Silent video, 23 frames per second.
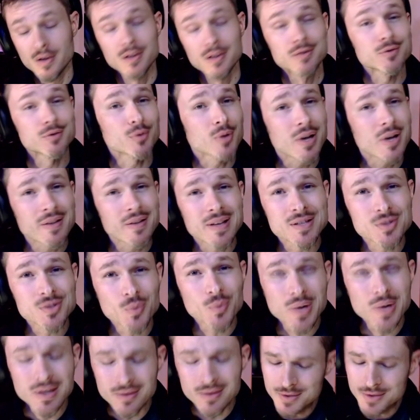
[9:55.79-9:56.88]
Don't know how that's a
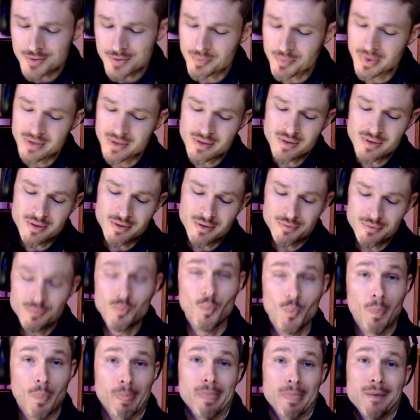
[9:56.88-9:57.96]
weakness, but you know,
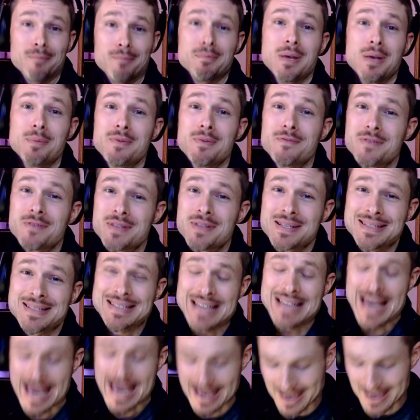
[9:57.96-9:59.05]
Maybe for this
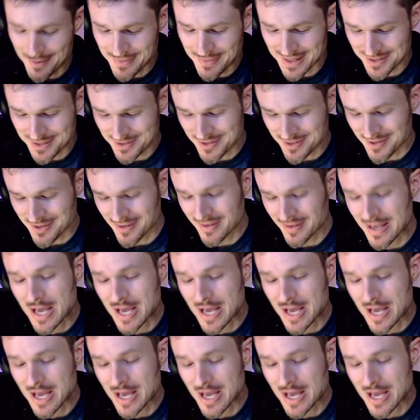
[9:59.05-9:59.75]
day, I'm not sure.